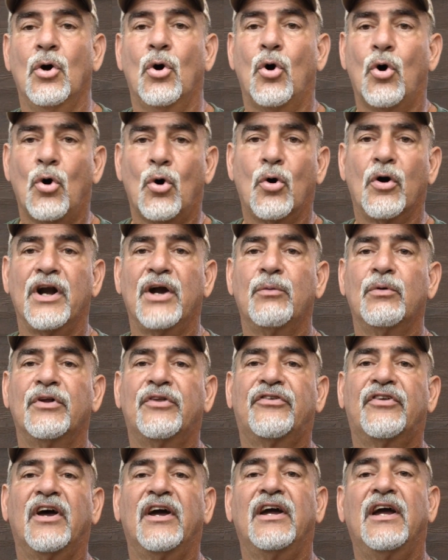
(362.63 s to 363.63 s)
Or it
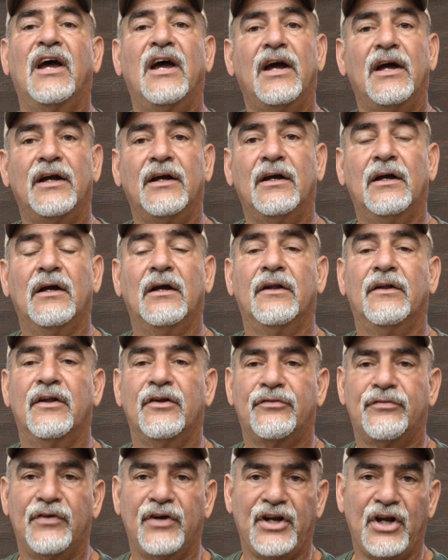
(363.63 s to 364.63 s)
would say, hey,
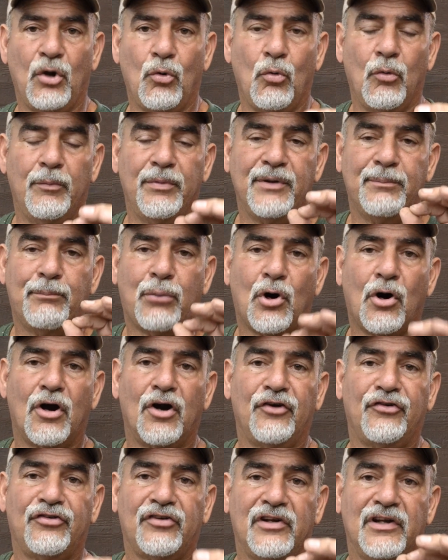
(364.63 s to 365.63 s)
this video will be
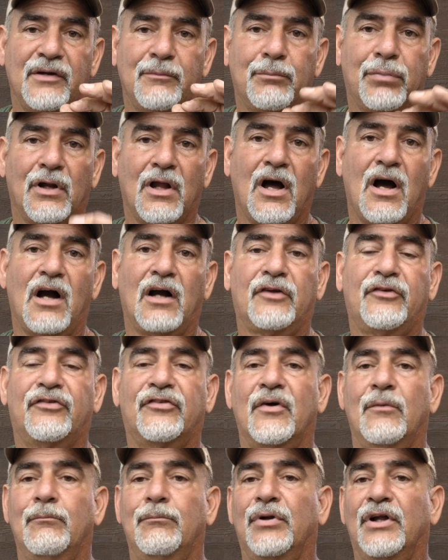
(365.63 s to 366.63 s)
partially blocked
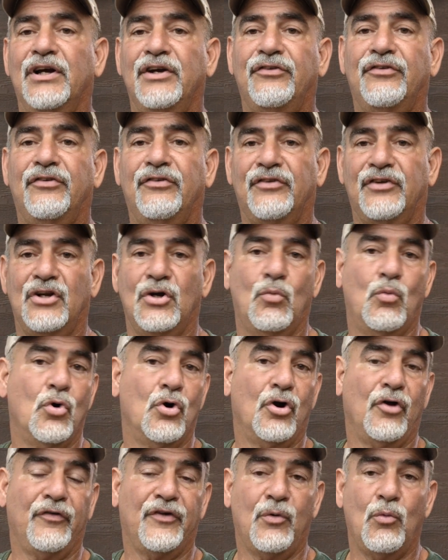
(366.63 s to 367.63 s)
some places in the
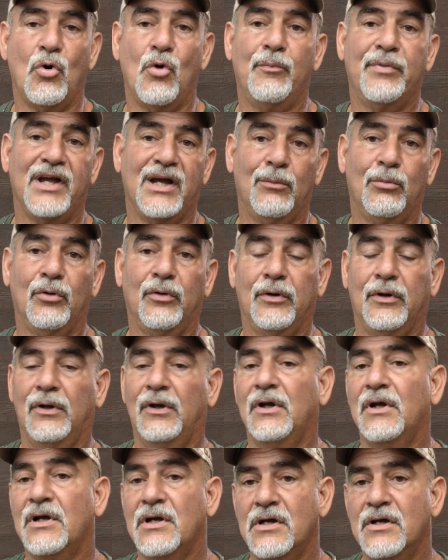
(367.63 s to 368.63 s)
world. I won't be able
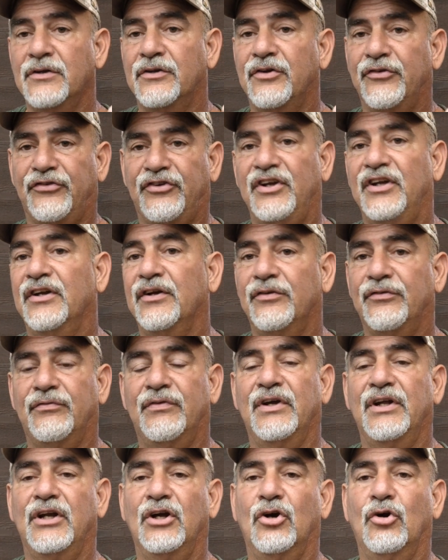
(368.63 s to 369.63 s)
to see this
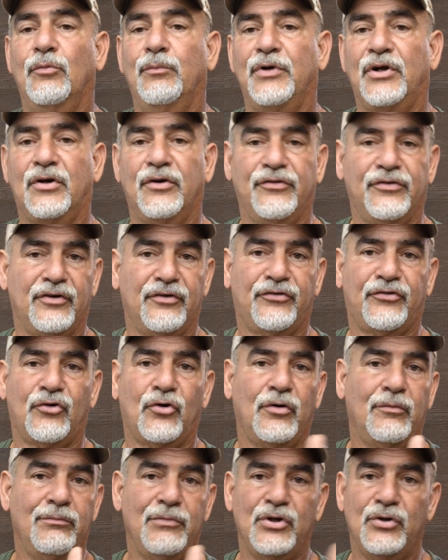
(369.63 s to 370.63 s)
video because there's
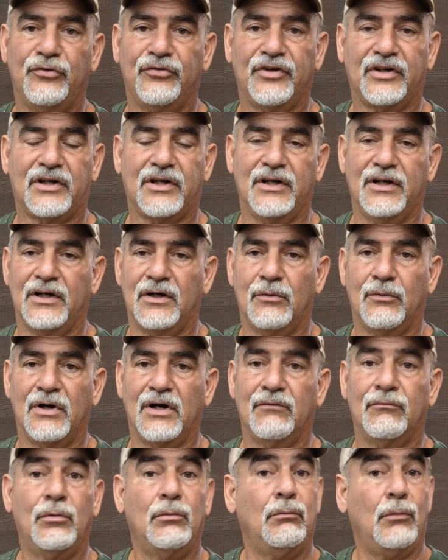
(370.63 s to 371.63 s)
certain music in there.
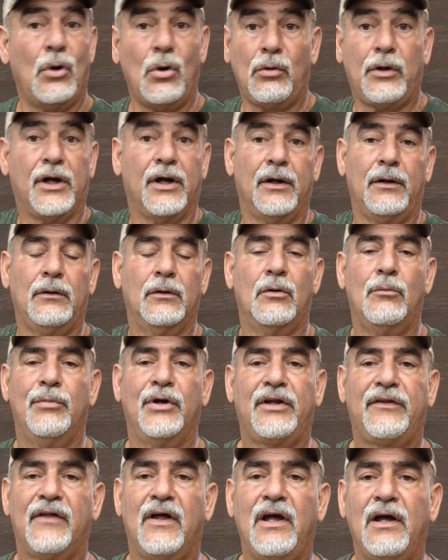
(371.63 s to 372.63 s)
Okay, no
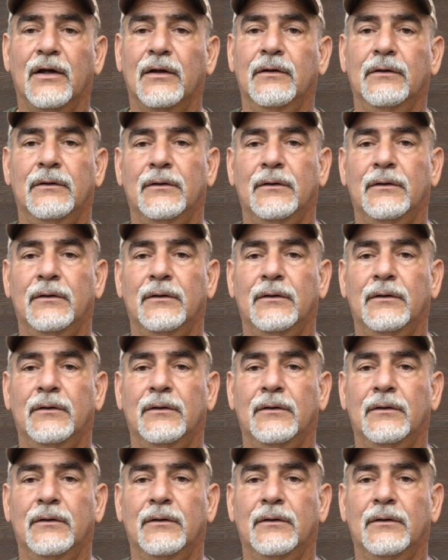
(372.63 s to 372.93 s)
big thing.